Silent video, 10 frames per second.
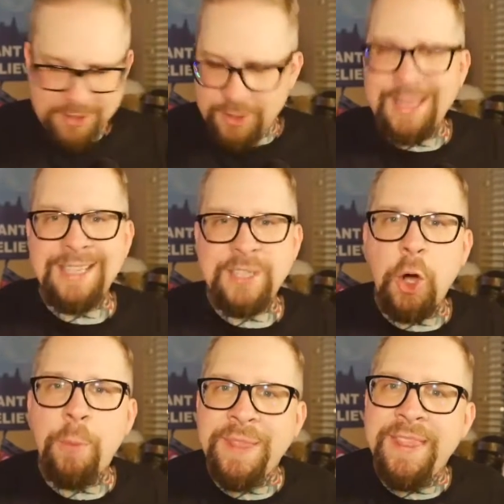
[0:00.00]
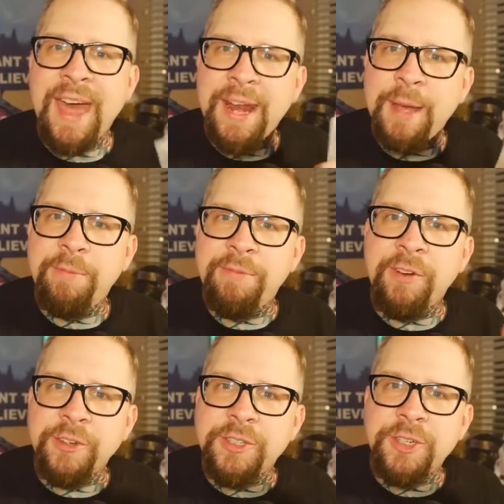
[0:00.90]
So let's open that up
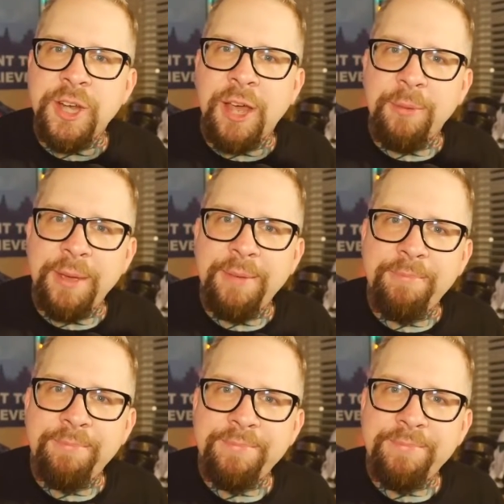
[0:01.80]
first, shall we?